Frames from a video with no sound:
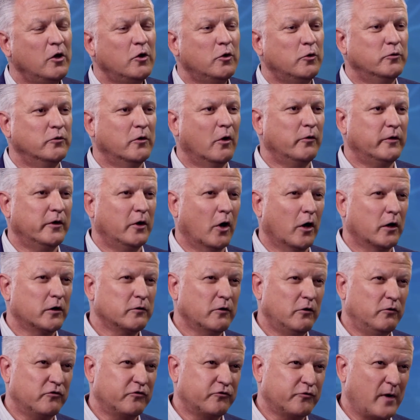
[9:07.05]
who know the ARC
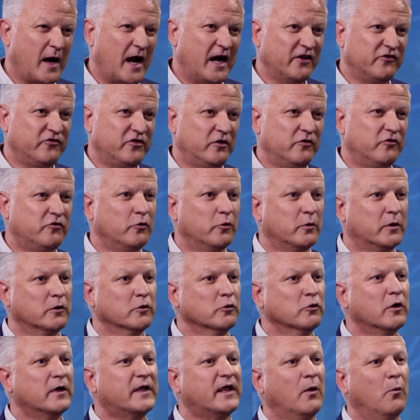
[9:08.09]
Loan strategies, who
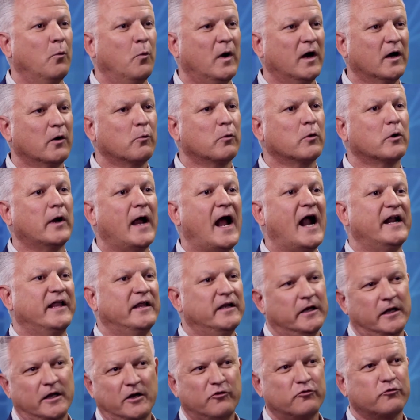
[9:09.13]
can look at where we're at
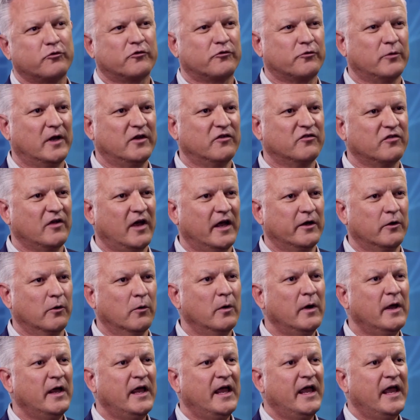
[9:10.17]
in an interest rate cycle